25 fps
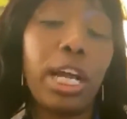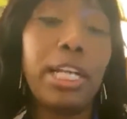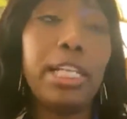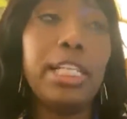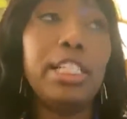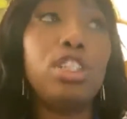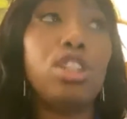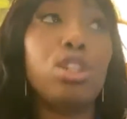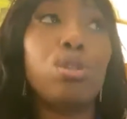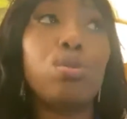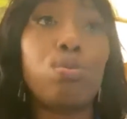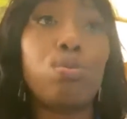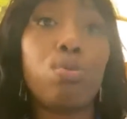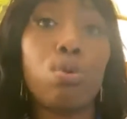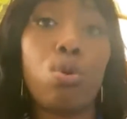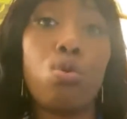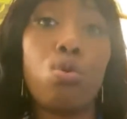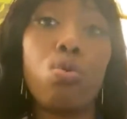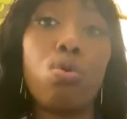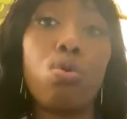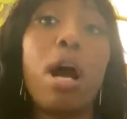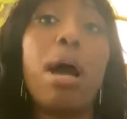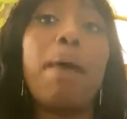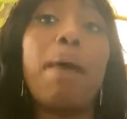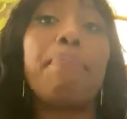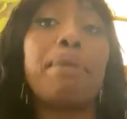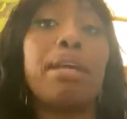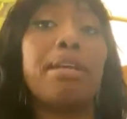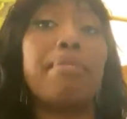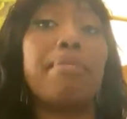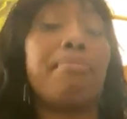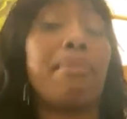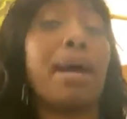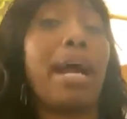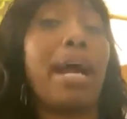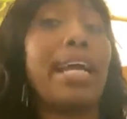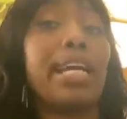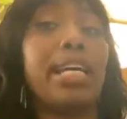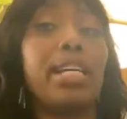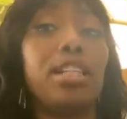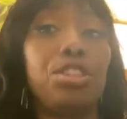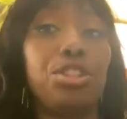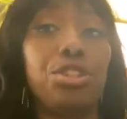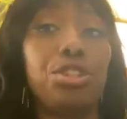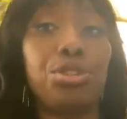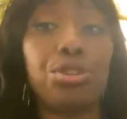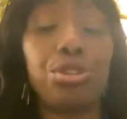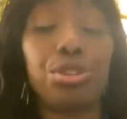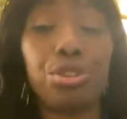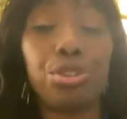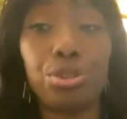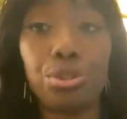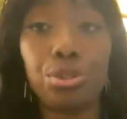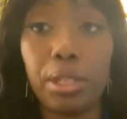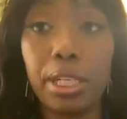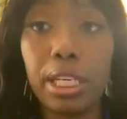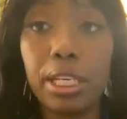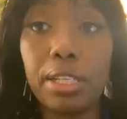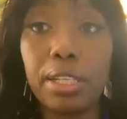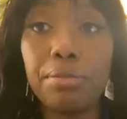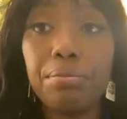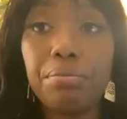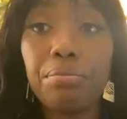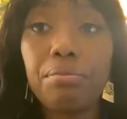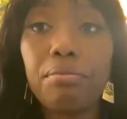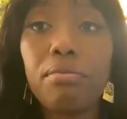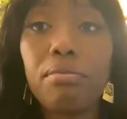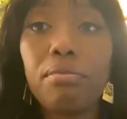I need to grow up in my industry.